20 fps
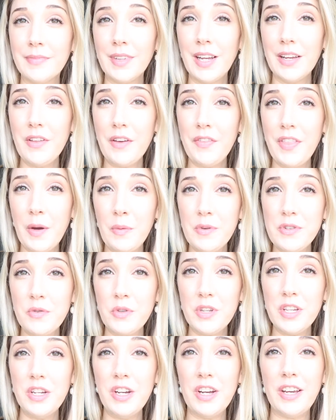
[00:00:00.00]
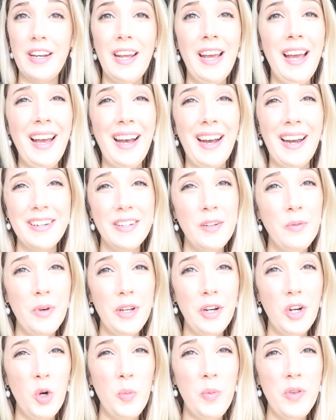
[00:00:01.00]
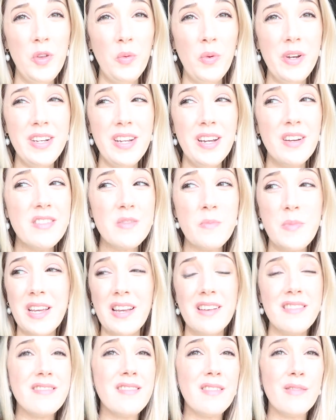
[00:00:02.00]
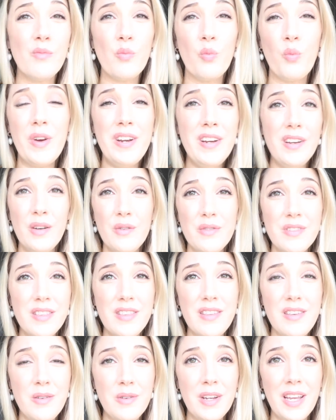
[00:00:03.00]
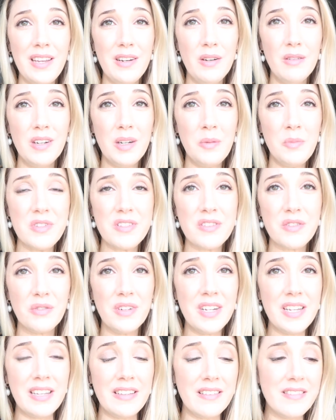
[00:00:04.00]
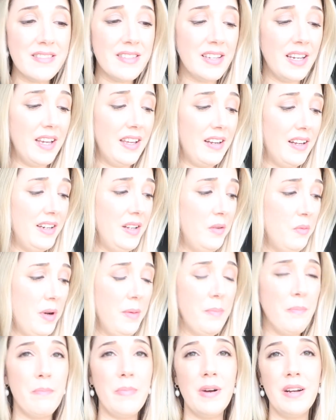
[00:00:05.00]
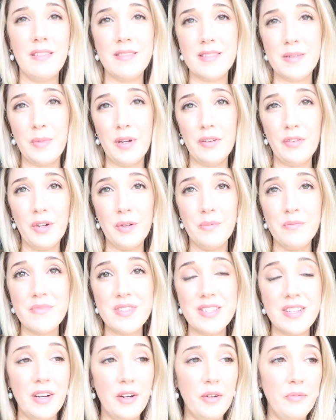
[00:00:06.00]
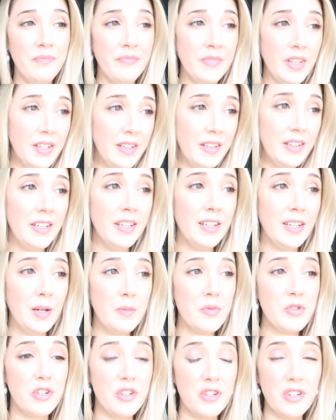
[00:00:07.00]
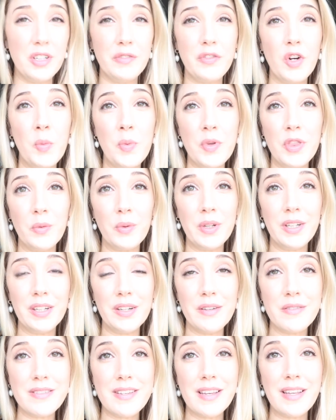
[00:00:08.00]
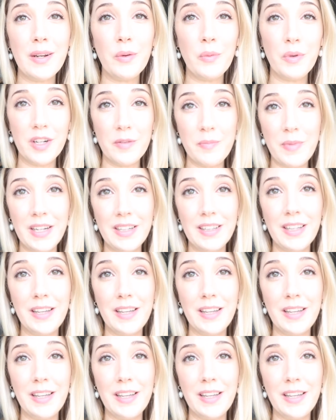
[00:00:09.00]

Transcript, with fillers: I thought that was really good. I didn't want to open the windows because windows in the U K don't come with screens, and I didn't want bugs in my room, so I'm sure you could have opened the windows and it would have been